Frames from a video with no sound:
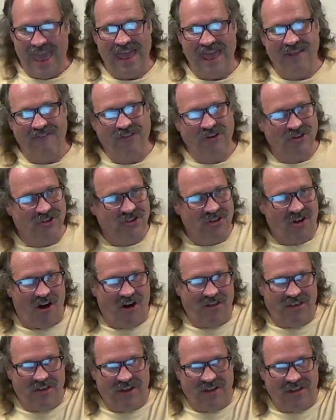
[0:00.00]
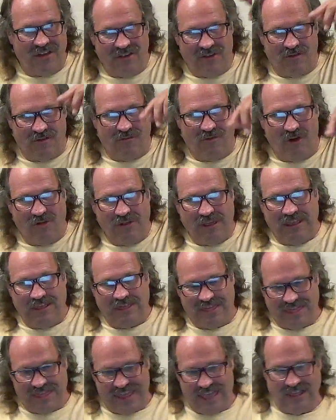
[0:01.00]
And if you saw the the
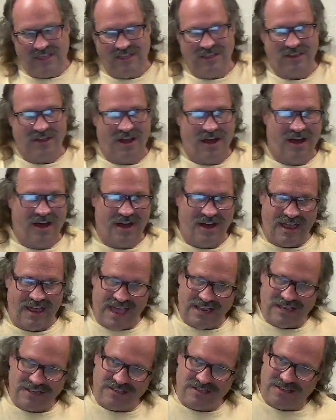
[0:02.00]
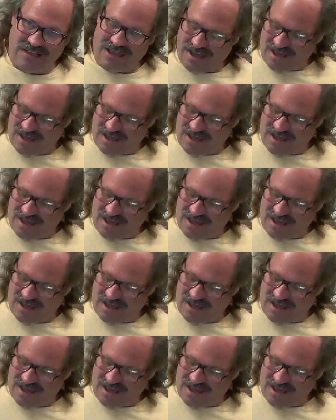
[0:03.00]
rolling thing uh, as